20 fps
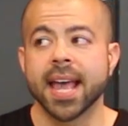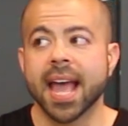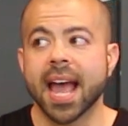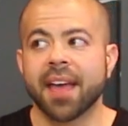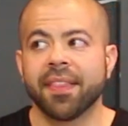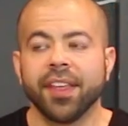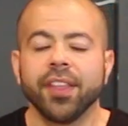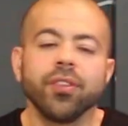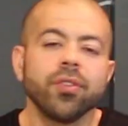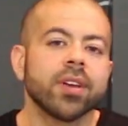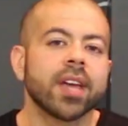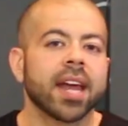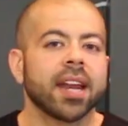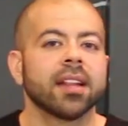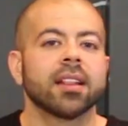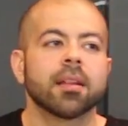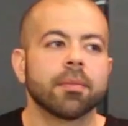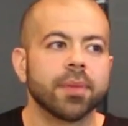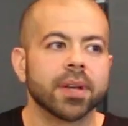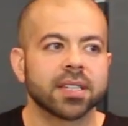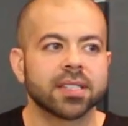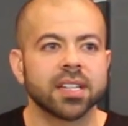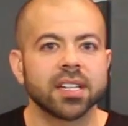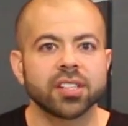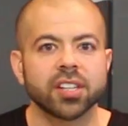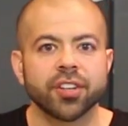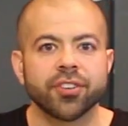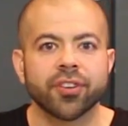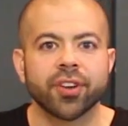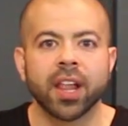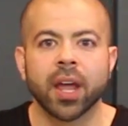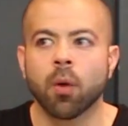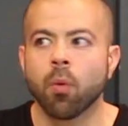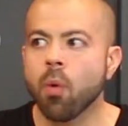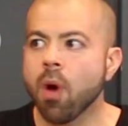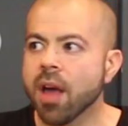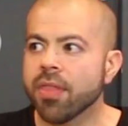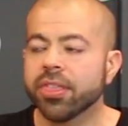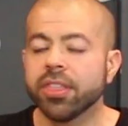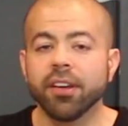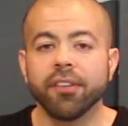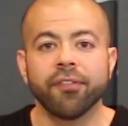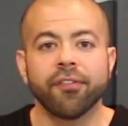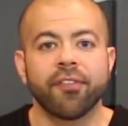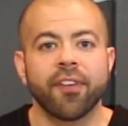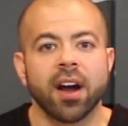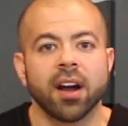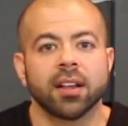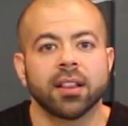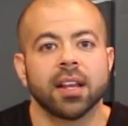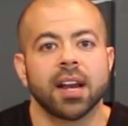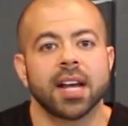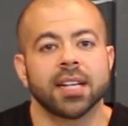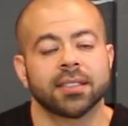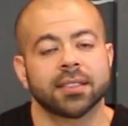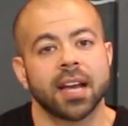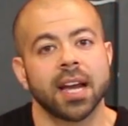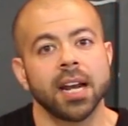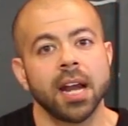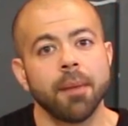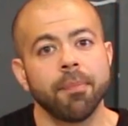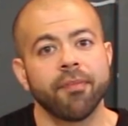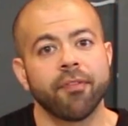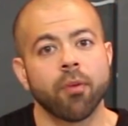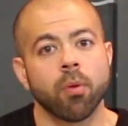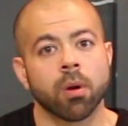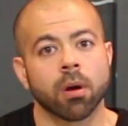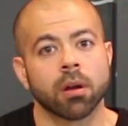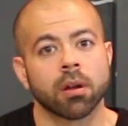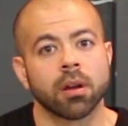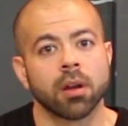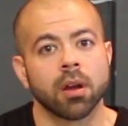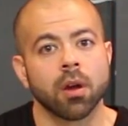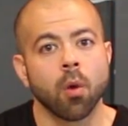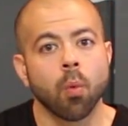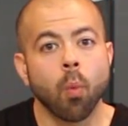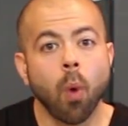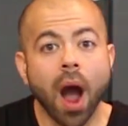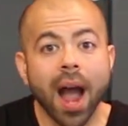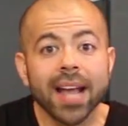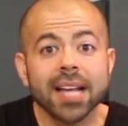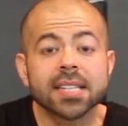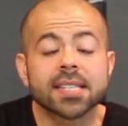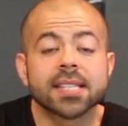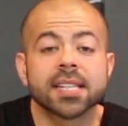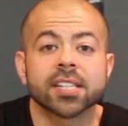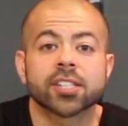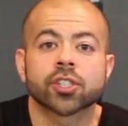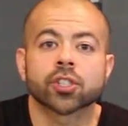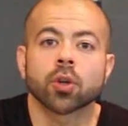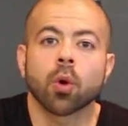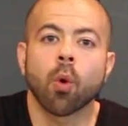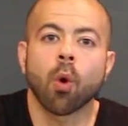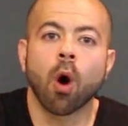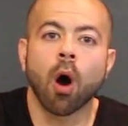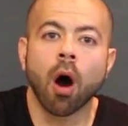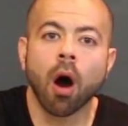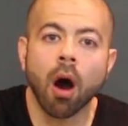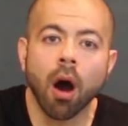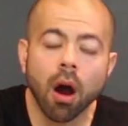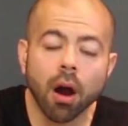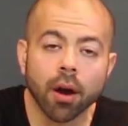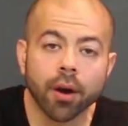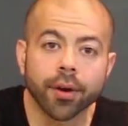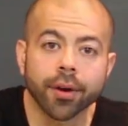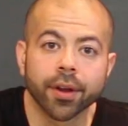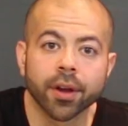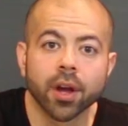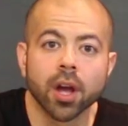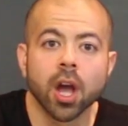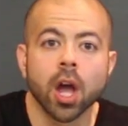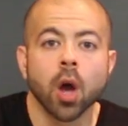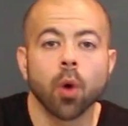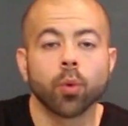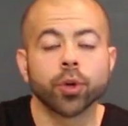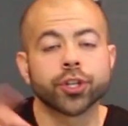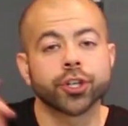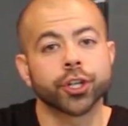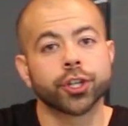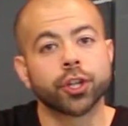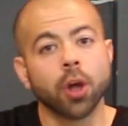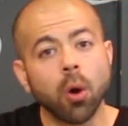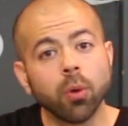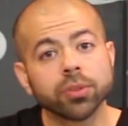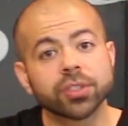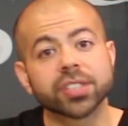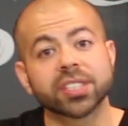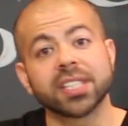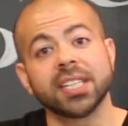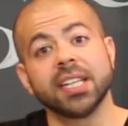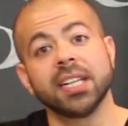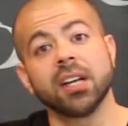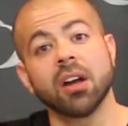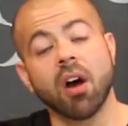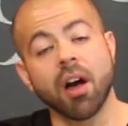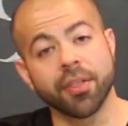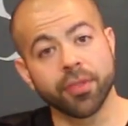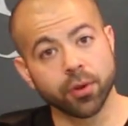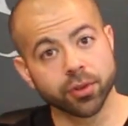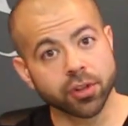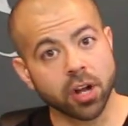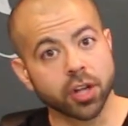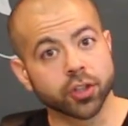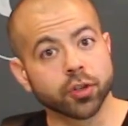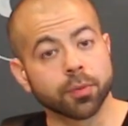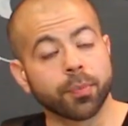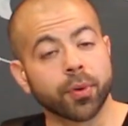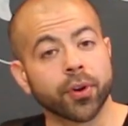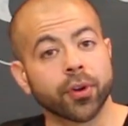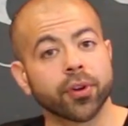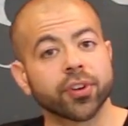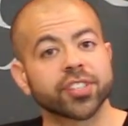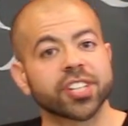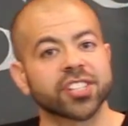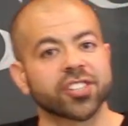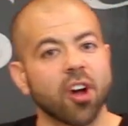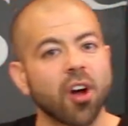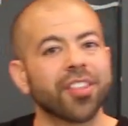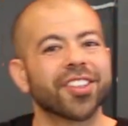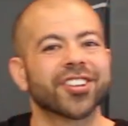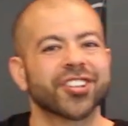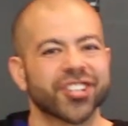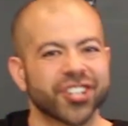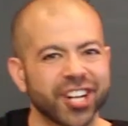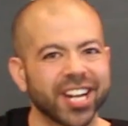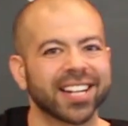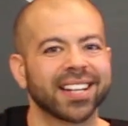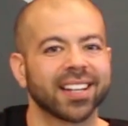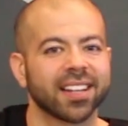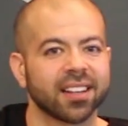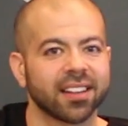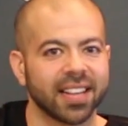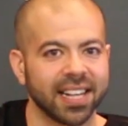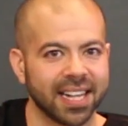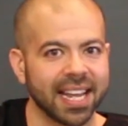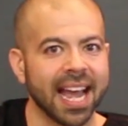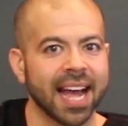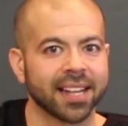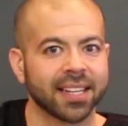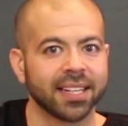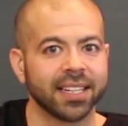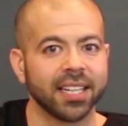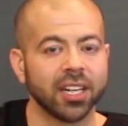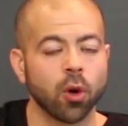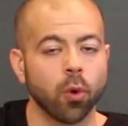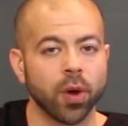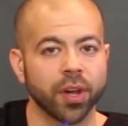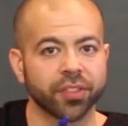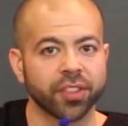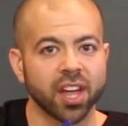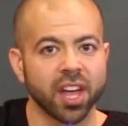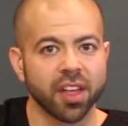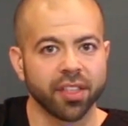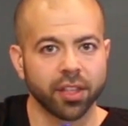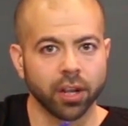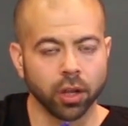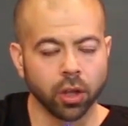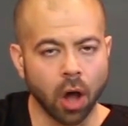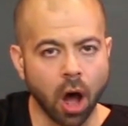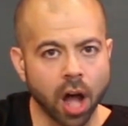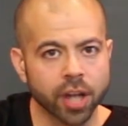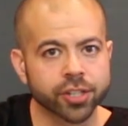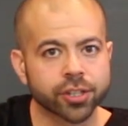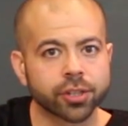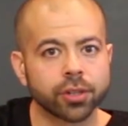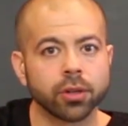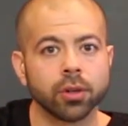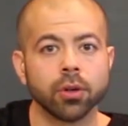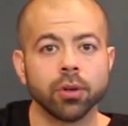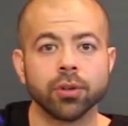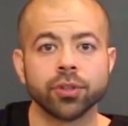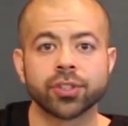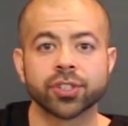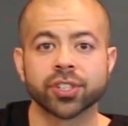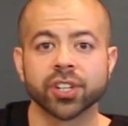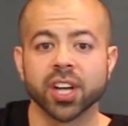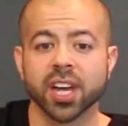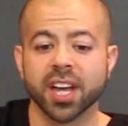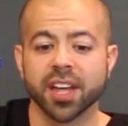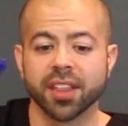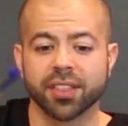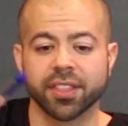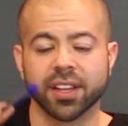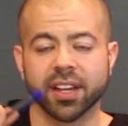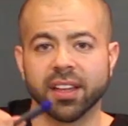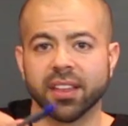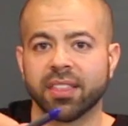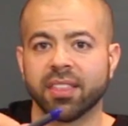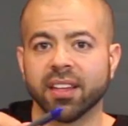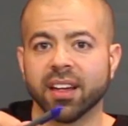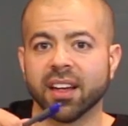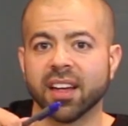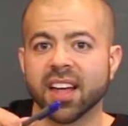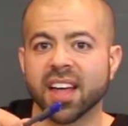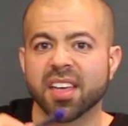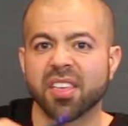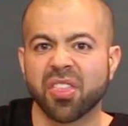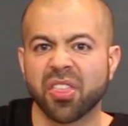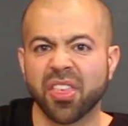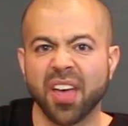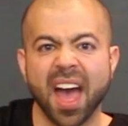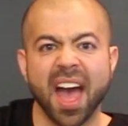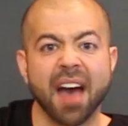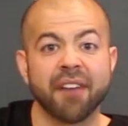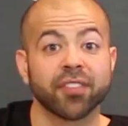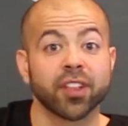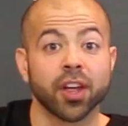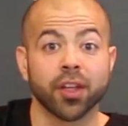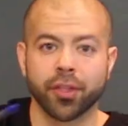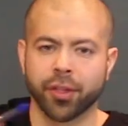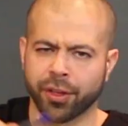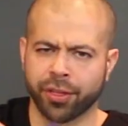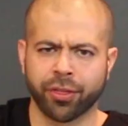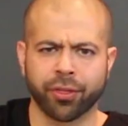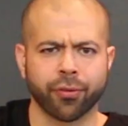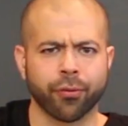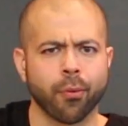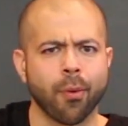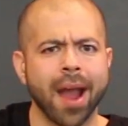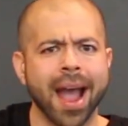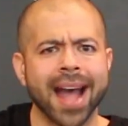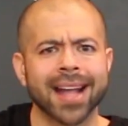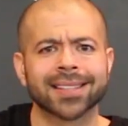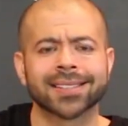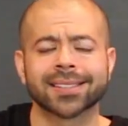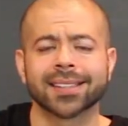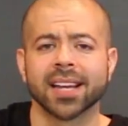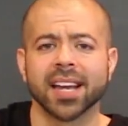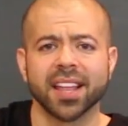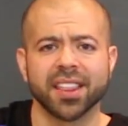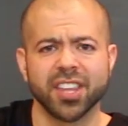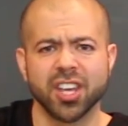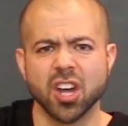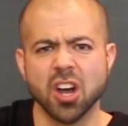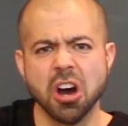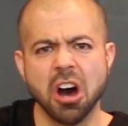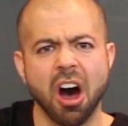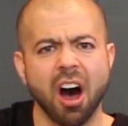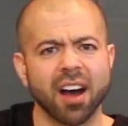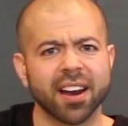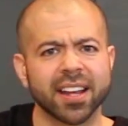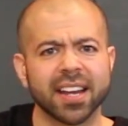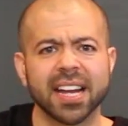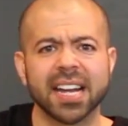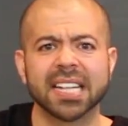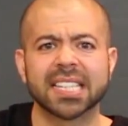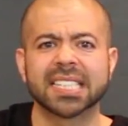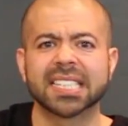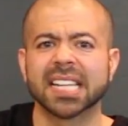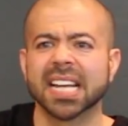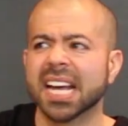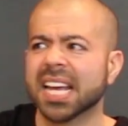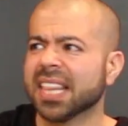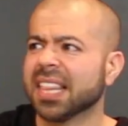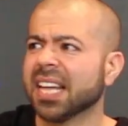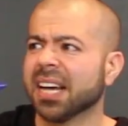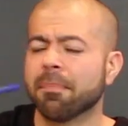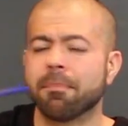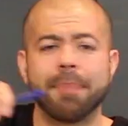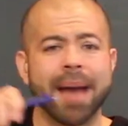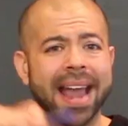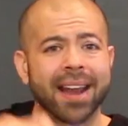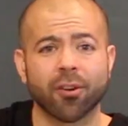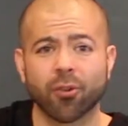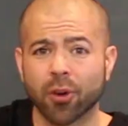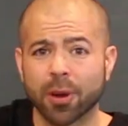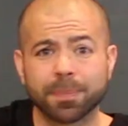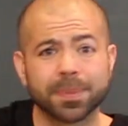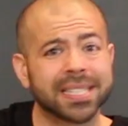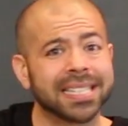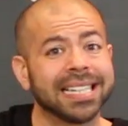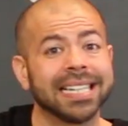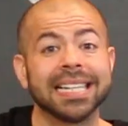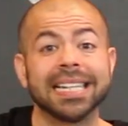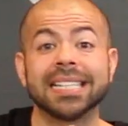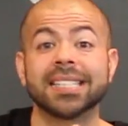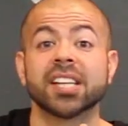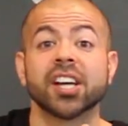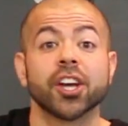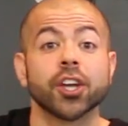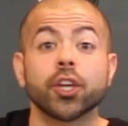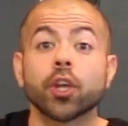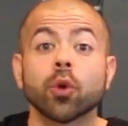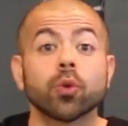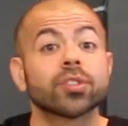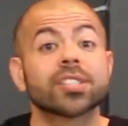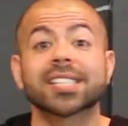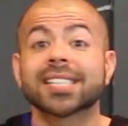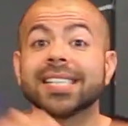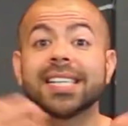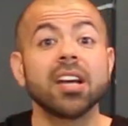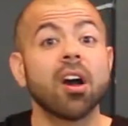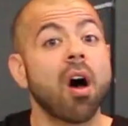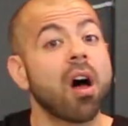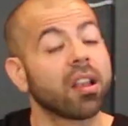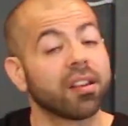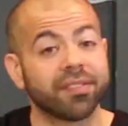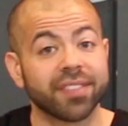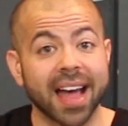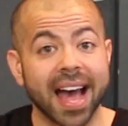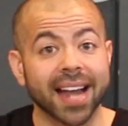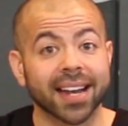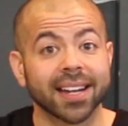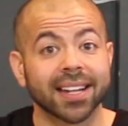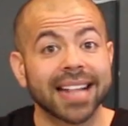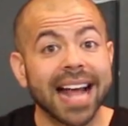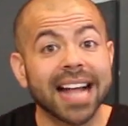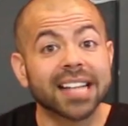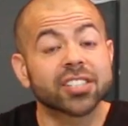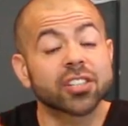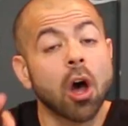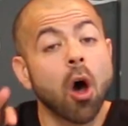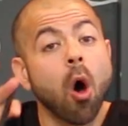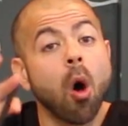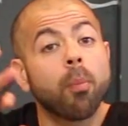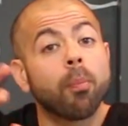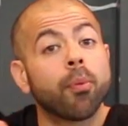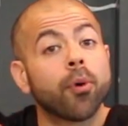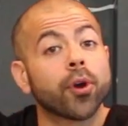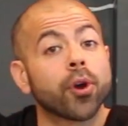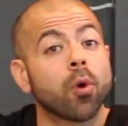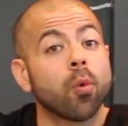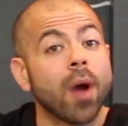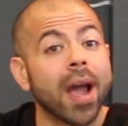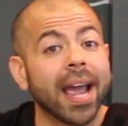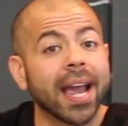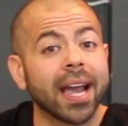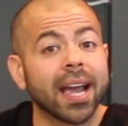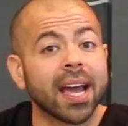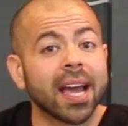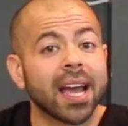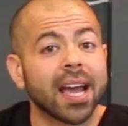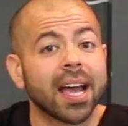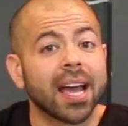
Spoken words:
And then you get into business and you're like, what the fuck did I sign up for? Why is this so hard? What you don't see on those entrepreneurs is all the shit that they had to deal with. The lawsuits, the theft, the threats, the audits, the bankruptcies. You don't see all of that. That's all put away.